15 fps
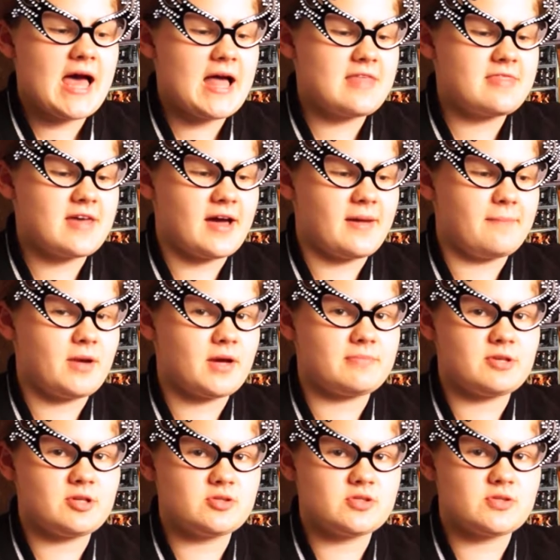that might be
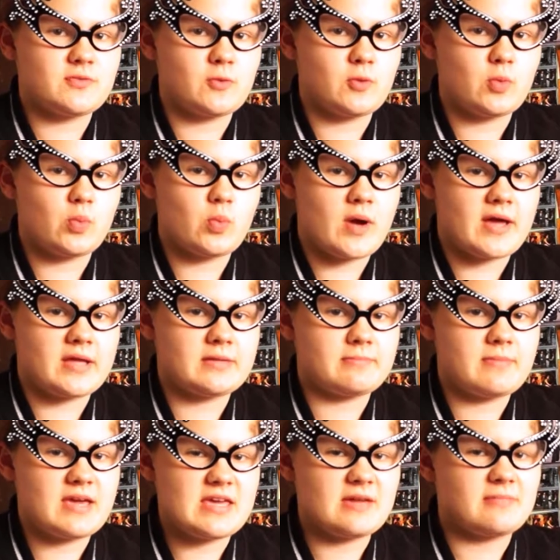useful when
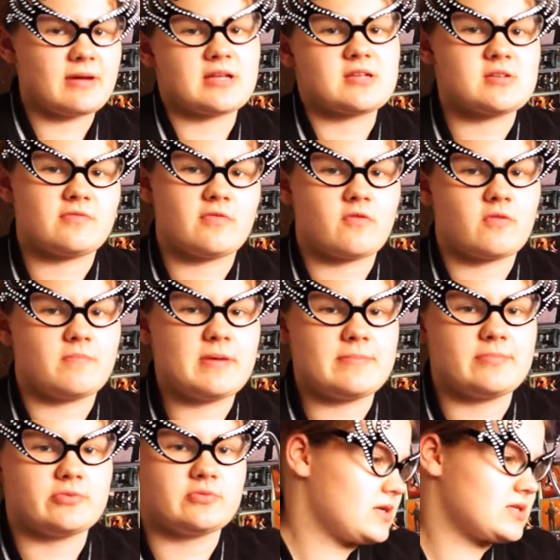making badges for other
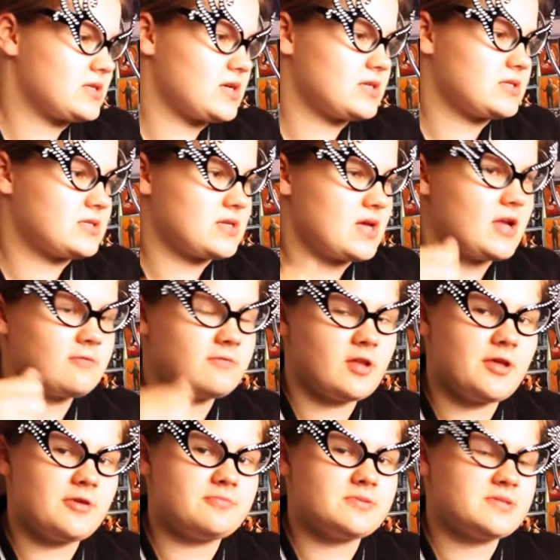people, such as
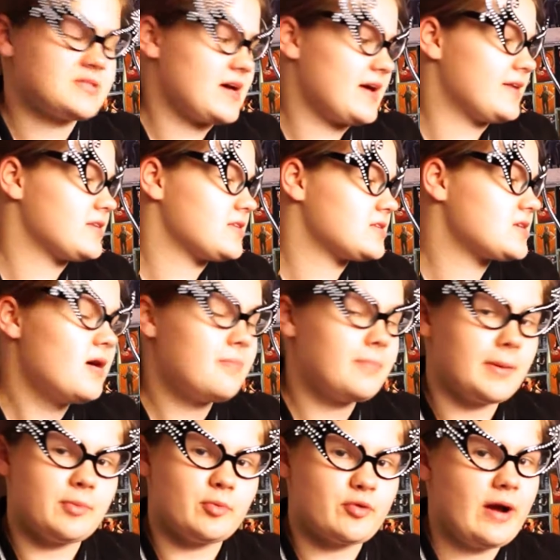envelopes and
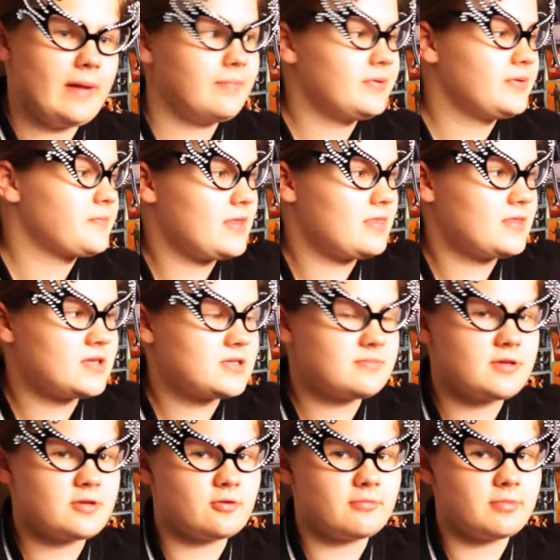bubble wrap. In this
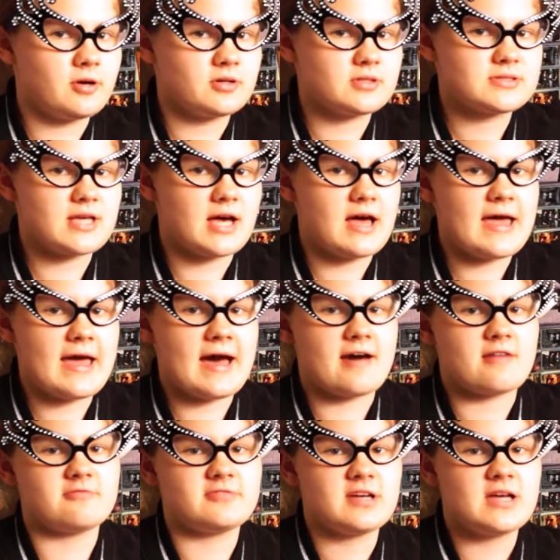middle box I
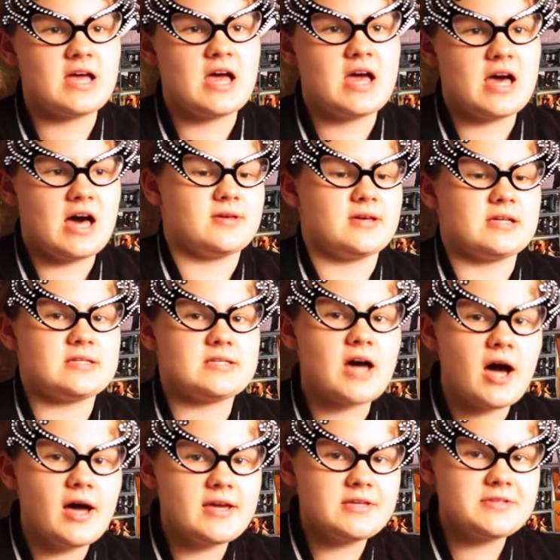have
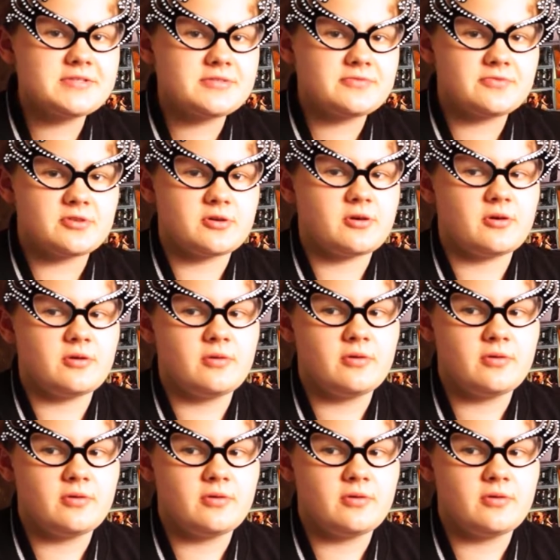dies for